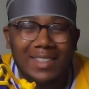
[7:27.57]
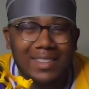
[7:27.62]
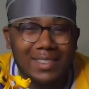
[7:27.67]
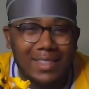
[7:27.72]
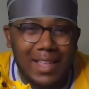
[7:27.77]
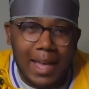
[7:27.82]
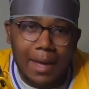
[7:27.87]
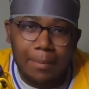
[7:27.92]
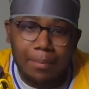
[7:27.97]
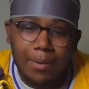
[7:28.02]

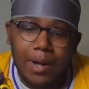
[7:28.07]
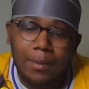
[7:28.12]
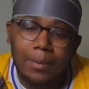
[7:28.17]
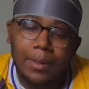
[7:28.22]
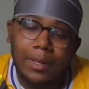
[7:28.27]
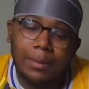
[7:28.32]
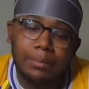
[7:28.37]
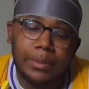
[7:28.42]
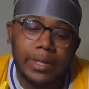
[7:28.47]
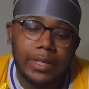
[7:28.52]
that
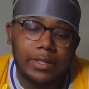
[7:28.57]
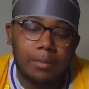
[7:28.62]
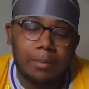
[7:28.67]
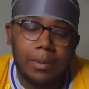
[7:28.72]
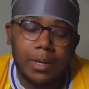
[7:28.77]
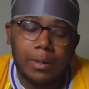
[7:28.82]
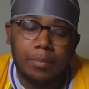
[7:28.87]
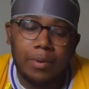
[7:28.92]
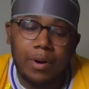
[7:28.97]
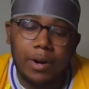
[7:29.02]
probably plays a
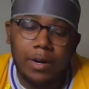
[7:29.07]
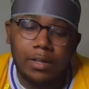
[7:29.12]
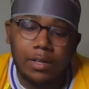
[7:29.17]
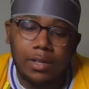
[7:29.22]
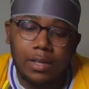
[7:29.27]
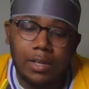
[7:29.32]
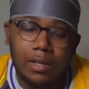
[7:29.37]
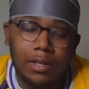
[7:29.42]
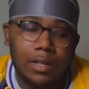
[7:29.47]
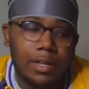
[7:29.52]
big part in
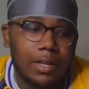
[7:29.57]
it.